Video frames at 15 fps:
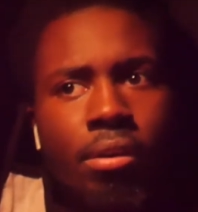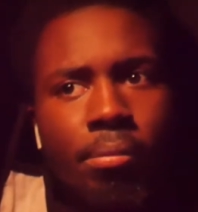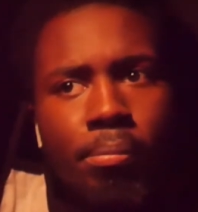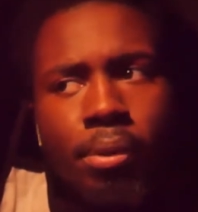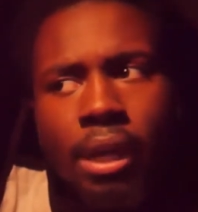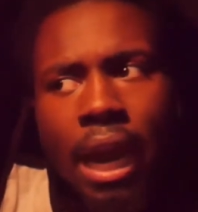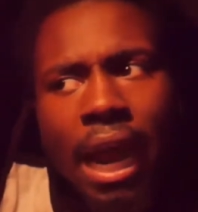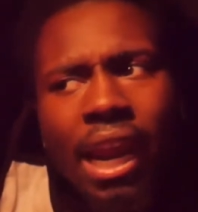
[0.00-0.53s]

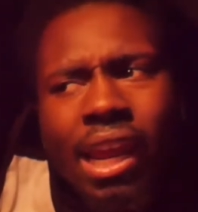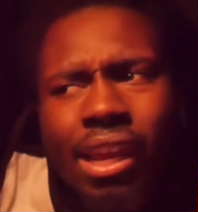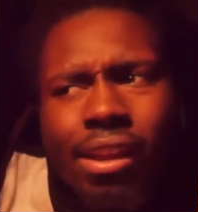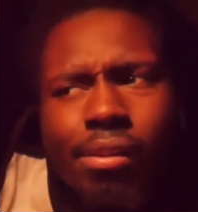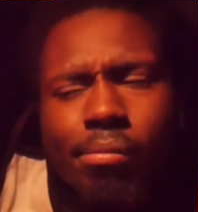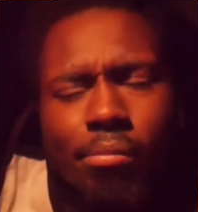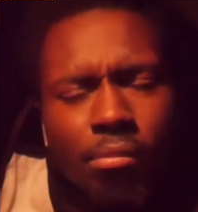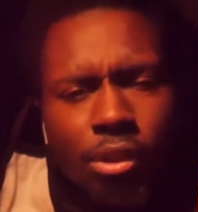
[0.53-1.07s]
But I
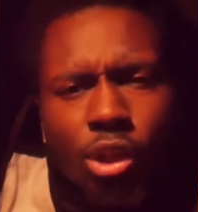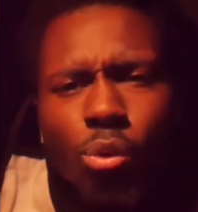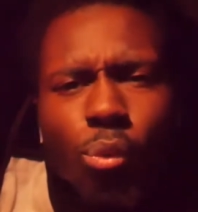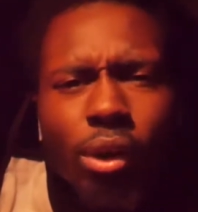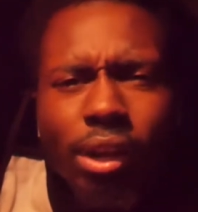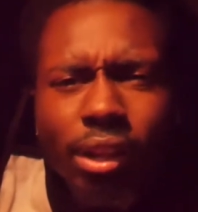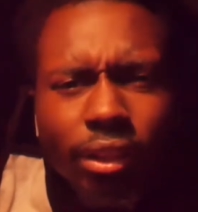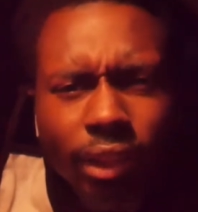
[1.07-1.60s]
didn't, you
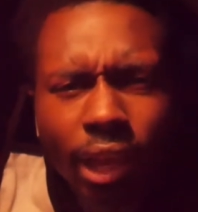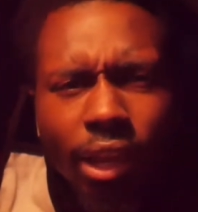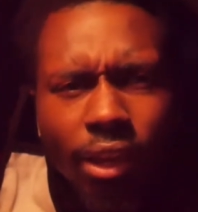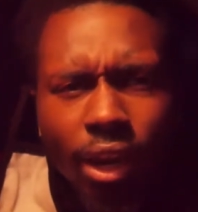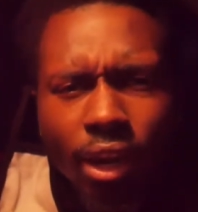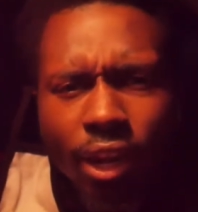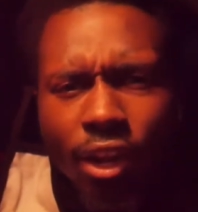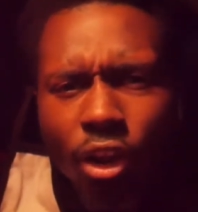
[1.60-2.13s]
wouldn't think
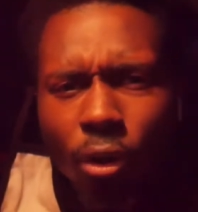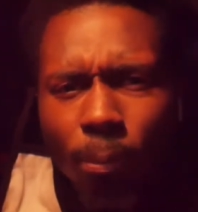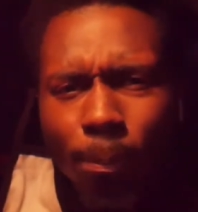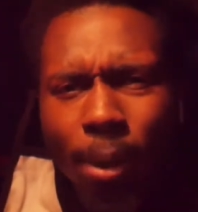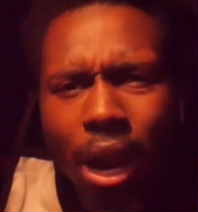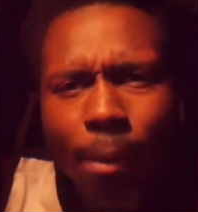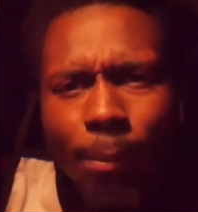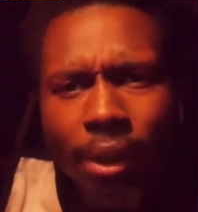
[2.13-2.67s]
that they are gonna
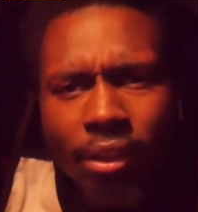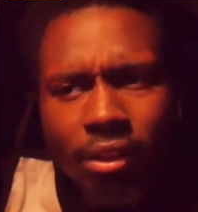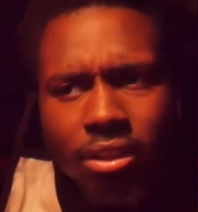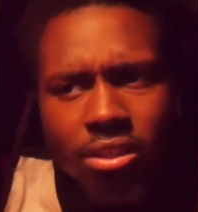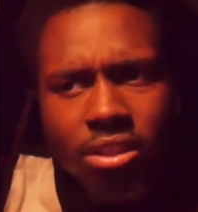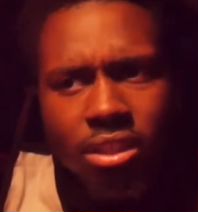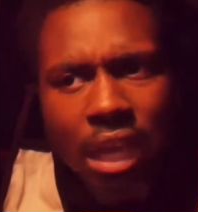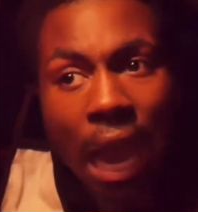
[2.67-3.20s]
pop at
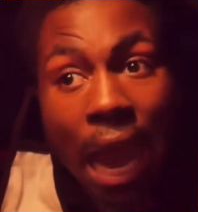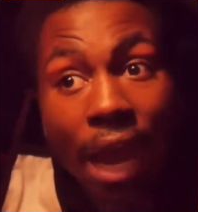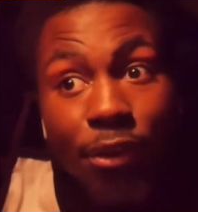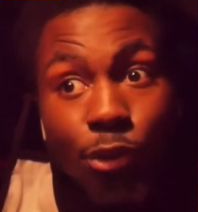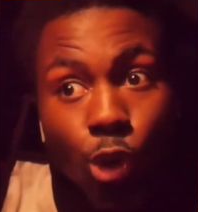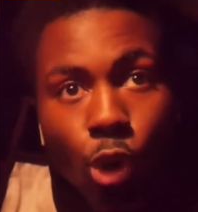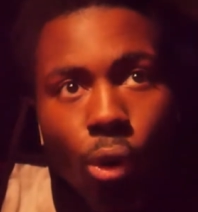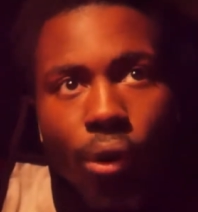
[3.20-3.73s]
the
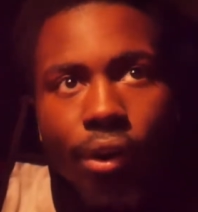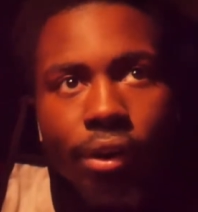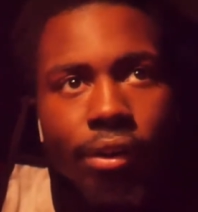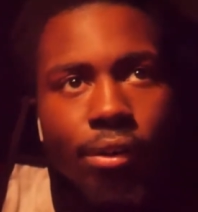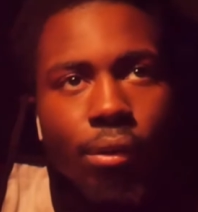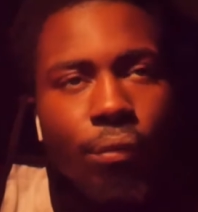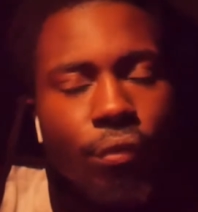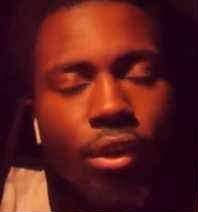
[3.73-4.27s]
side door,
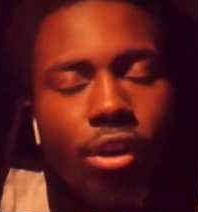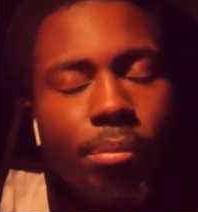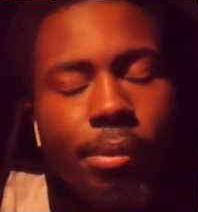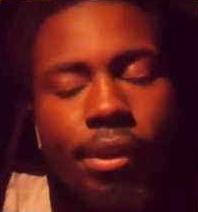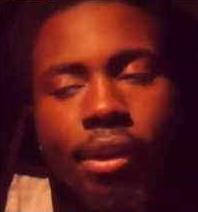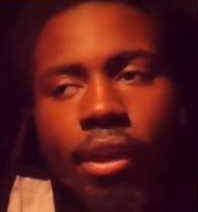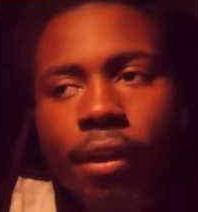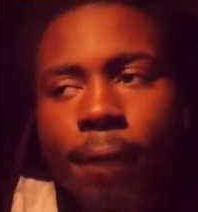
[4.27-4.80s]
you feel
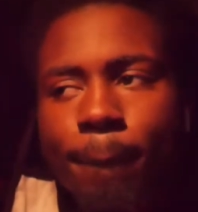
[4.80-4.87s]
me?